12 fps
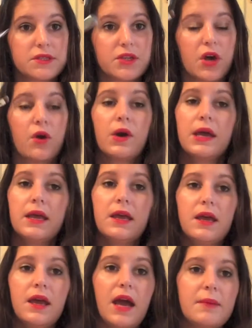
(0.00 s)
So
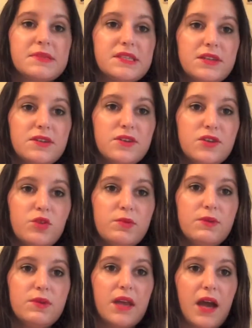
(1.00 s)
I'm still a
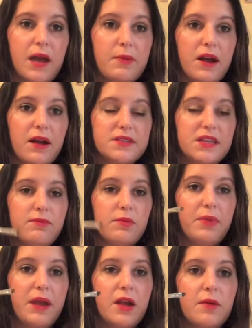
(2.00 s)
newbie with the eyebrows, and I've
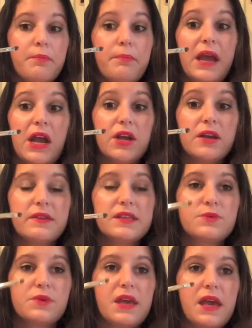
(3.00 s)
been pairing
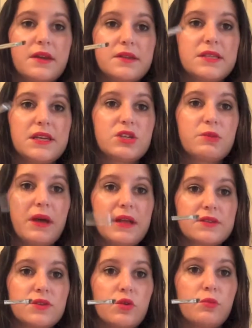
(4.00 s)
this with the Anastasia
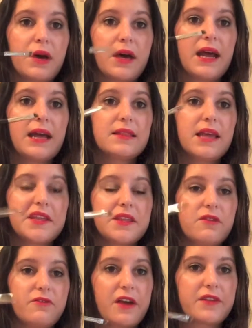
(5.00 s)
pencil, but I like the
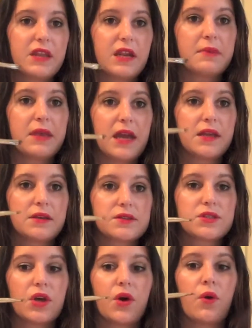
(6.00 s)
effect that I'm getting,
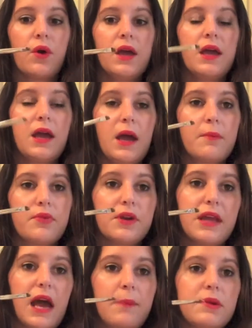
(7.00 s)
so I'm
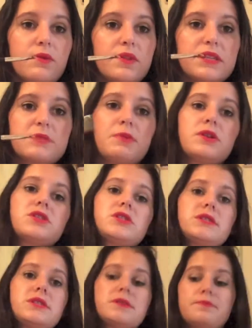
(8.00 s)
pretty happy with this
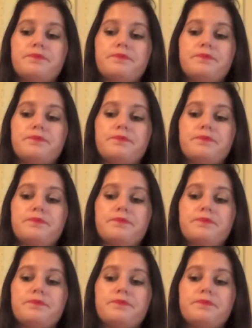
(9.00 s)
purchase.